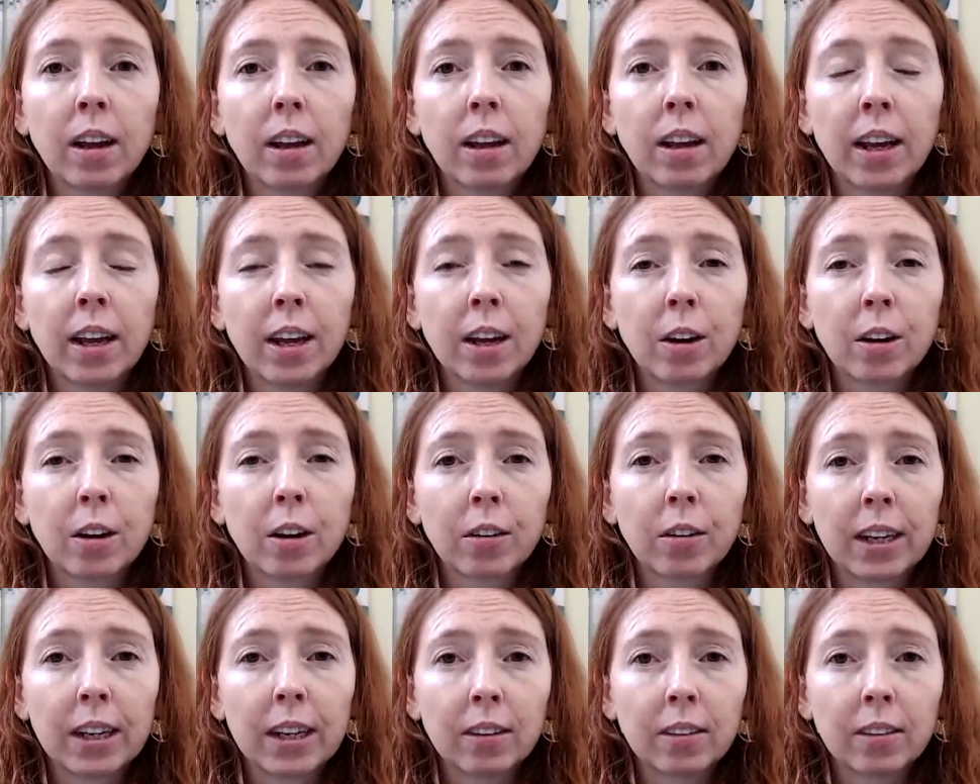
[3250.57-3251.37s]

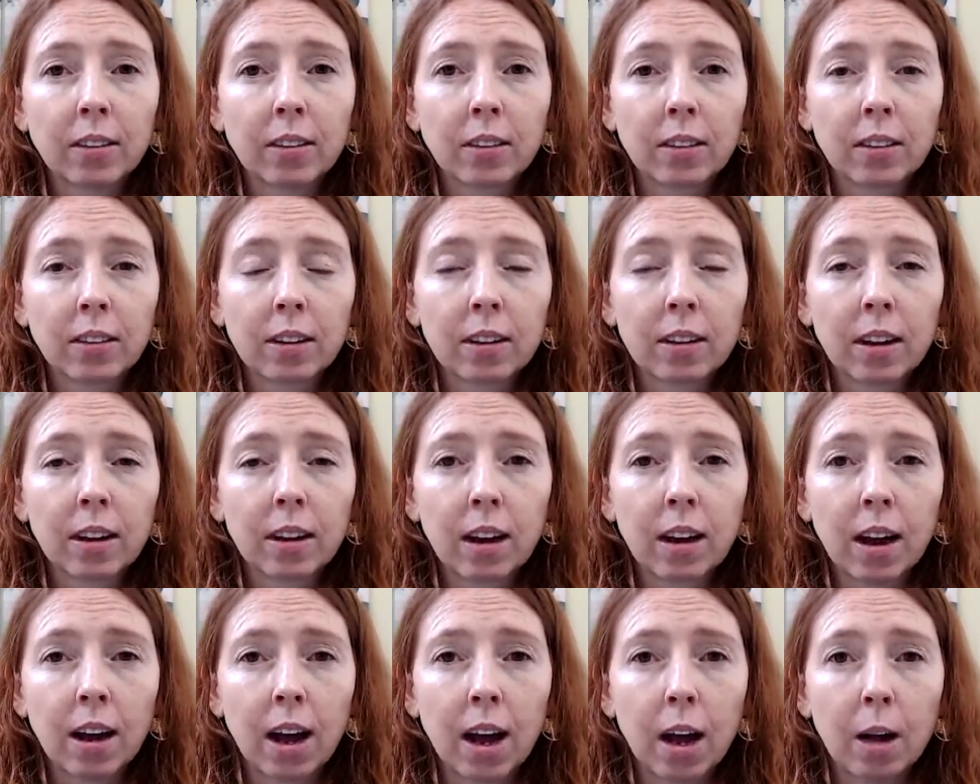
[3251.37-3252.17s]
increase
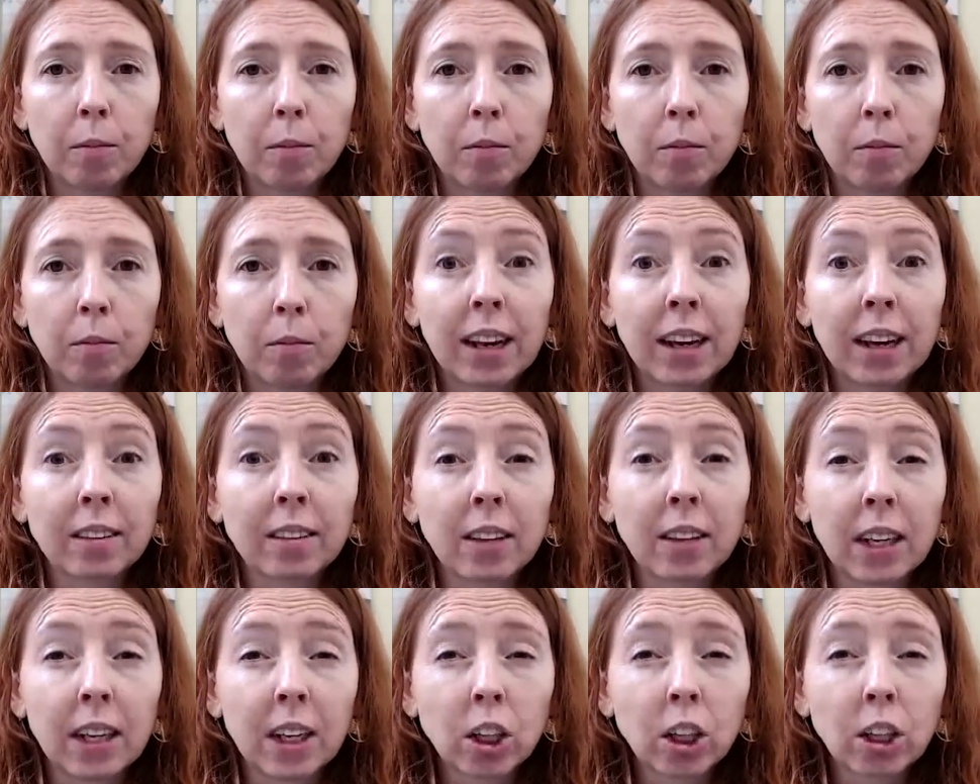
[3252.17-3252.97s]

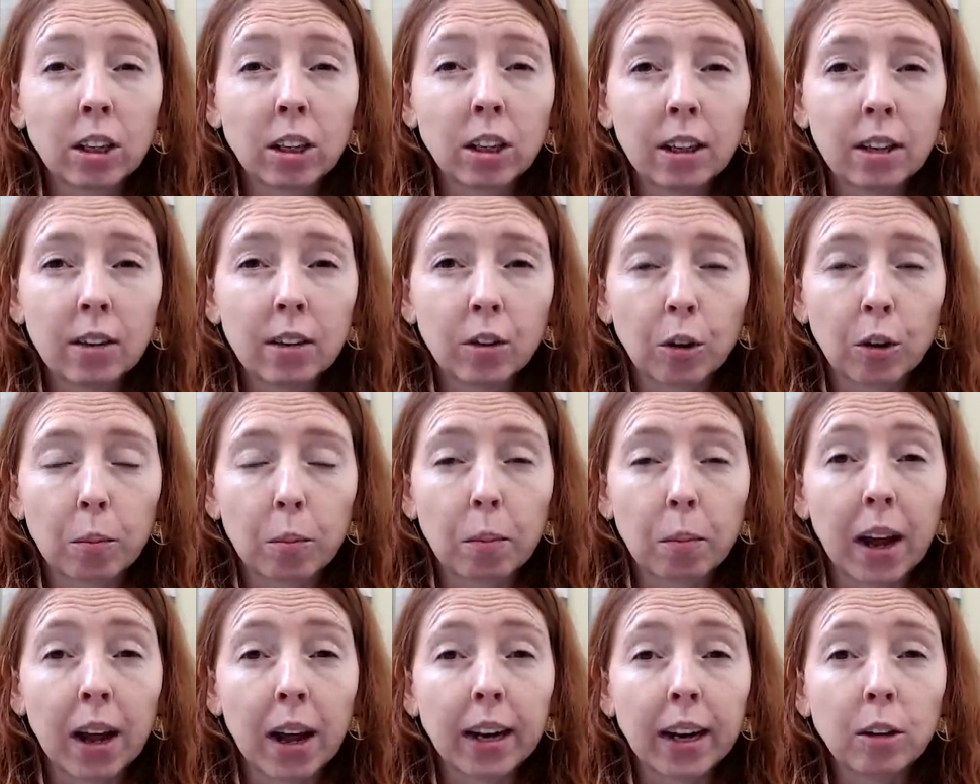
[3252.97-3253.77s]
relaxation in your
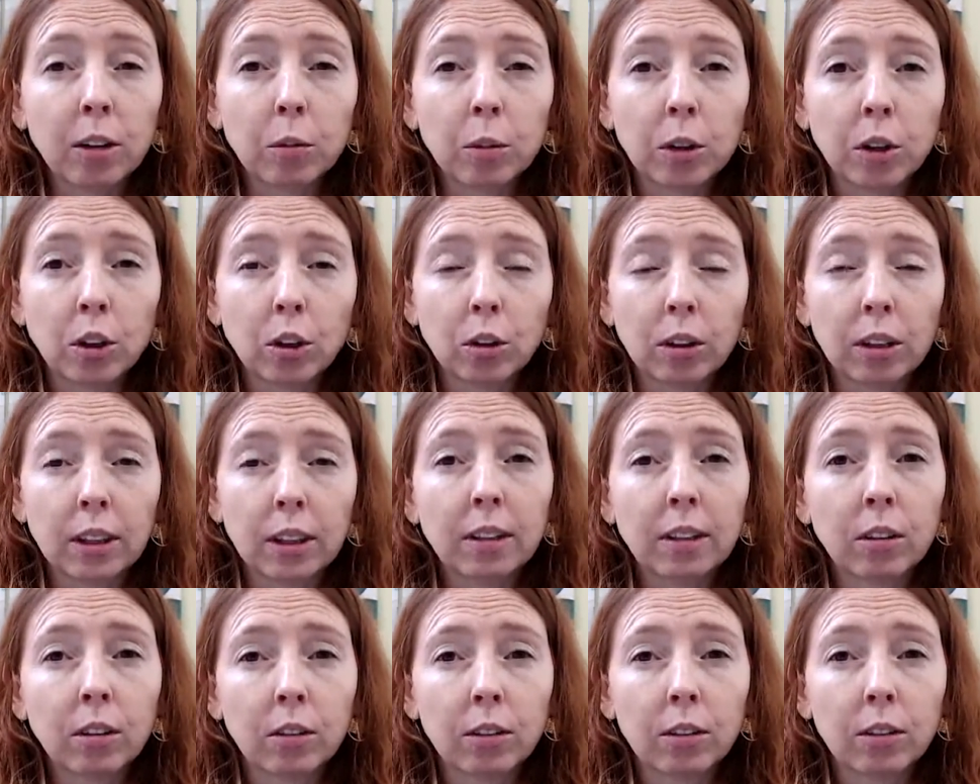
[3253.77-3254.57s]
mind, which will
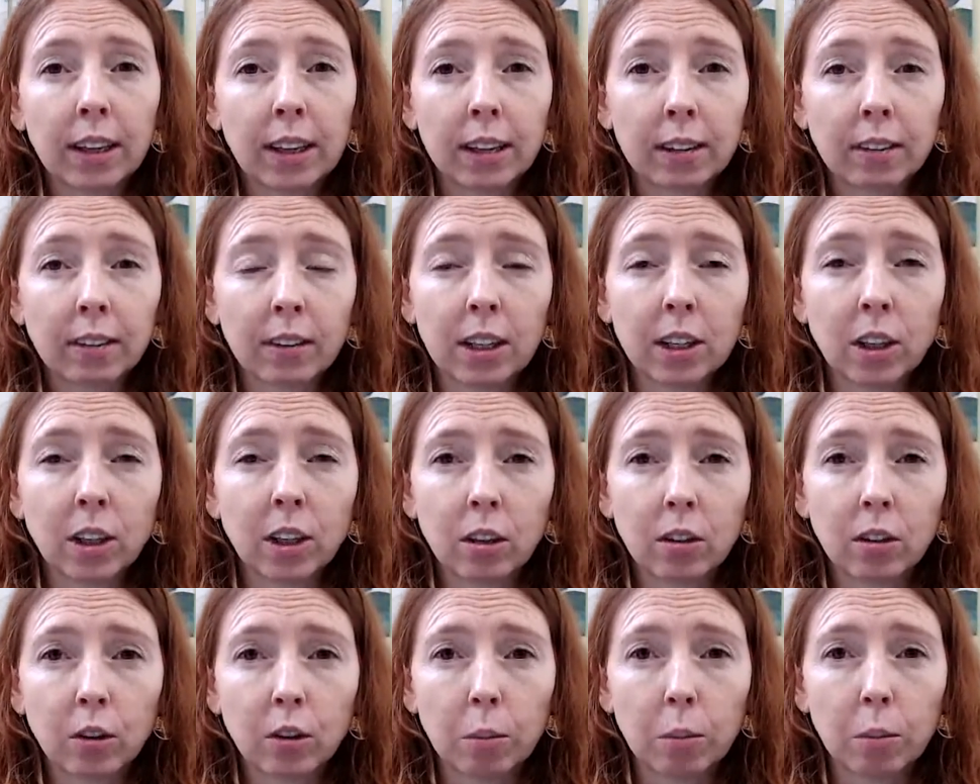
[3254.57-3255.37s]
lead to relaxation
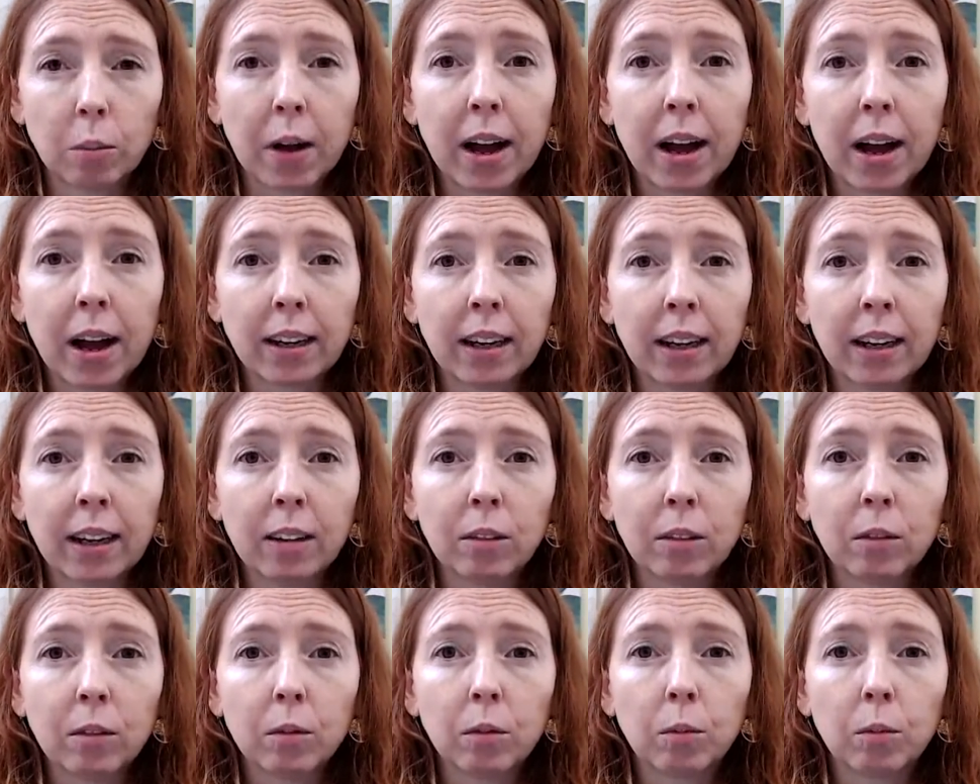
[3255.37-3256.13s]
in your body,